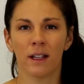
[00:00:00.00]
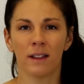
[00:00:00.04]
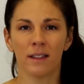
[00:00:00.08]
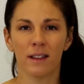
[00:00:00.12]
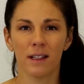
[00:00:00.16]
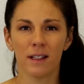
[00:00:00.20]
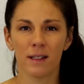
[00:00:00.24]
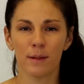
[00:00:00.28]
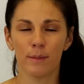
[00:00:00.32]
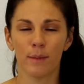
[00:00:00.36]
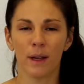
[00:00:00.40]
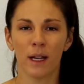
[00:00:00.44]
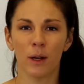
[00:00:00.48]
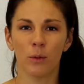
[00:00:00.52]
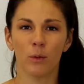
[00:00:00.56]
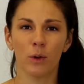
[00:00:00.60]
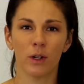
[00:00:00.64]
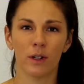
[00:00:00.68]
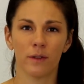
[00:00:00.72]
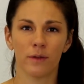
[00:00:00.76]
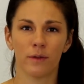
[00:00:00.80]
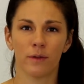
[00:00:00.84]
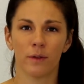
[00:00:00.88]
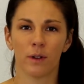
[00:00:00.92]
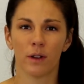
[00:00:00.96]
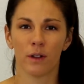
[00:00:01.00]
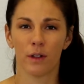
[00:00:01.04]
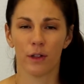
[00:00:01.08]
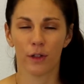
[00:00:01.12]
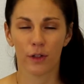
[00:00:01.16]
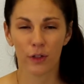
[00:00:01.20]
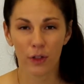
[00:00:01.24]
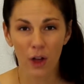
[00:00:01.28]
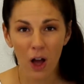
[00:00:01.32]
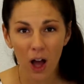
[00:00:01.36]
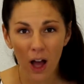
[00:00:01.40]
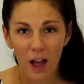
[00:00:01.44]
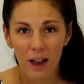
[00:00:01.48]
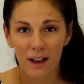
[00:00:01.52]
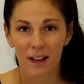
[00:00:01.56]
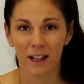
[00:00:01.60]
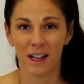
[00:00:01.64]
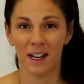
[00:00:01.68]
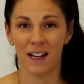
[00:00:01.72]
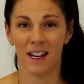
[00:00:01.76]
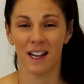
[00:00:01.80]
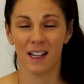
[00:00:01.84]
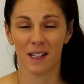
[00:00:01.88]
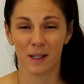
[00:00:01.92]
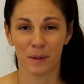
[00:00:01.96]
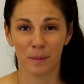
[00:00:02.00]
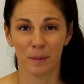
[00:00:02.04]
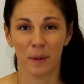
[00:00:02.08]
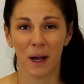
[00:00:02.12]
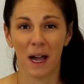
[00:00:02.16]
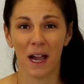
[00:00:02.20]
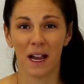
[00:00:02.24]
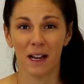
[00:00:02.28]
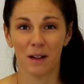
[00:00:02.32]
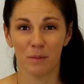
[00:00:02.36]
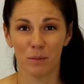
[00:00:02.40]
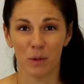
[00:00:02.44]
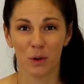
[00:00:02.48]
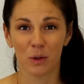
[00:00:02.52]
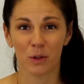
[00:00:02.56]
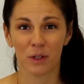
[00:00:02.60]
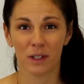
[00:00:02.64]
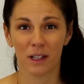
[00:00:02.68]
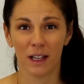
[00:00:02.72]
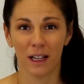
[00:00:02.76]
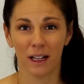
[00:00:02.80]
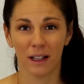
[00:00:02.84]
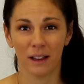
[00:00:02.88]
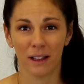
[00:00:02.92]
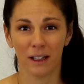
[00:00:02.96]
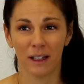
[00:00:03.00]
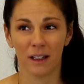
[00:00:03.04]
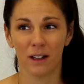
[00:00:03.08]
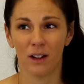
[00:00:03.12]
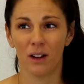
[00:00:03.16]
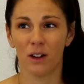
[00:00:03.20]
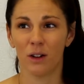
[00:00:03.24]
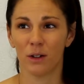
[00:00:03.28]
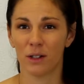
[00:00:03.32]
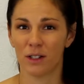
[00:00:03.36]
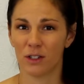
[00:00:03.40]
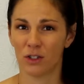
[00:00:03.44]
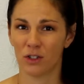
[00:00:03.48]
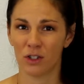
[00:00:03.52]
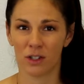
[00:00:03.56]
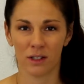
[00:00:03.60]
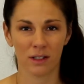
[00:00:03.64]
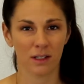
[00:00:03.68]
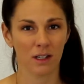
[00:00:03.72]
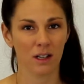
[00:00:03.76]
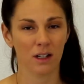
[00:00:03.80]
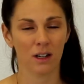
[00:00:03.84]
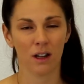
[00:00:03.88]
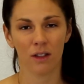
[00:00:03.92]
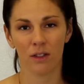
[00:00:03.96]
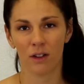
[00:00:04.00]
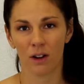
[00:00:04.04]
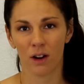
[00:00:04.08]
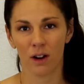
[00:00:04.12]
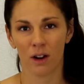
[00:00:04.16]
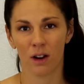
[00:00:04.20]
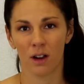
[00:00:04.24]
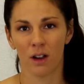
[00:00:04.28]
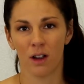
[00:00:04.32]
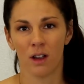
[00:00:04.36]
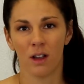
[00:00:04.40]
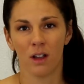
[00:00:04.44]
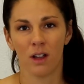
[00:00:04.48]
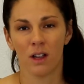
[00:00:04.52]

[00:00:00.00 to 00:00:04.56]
and this man would have thought in his mind, most likely, oh, it's just another,